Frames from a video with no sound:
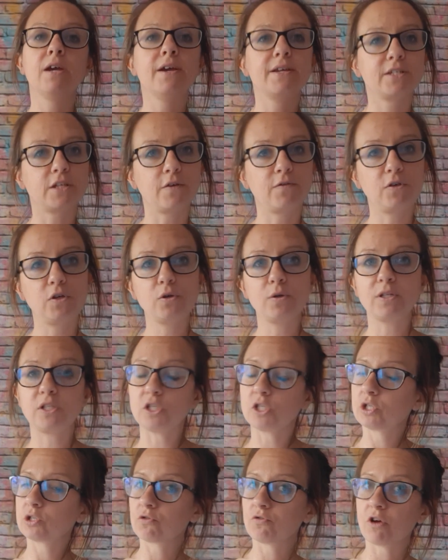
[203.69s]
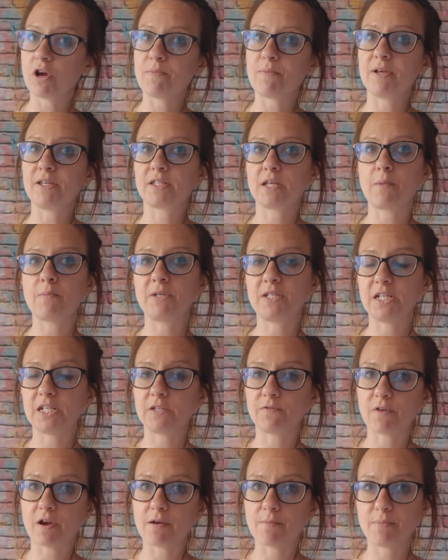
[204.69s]
So if you're describing somebody as
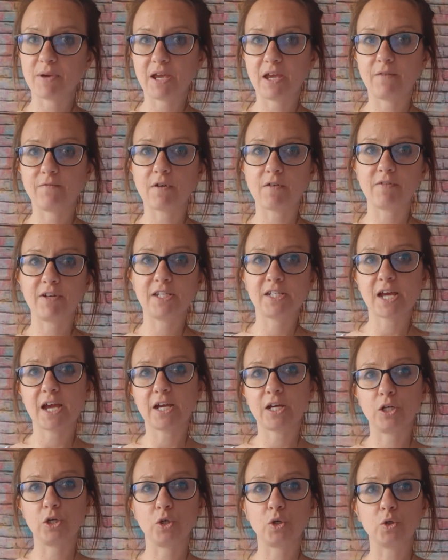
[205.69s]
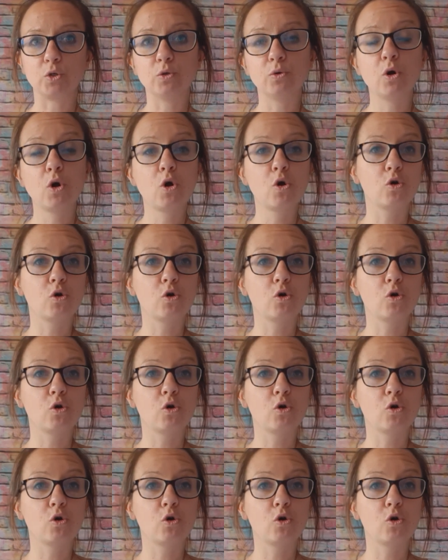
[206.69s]
being very technical,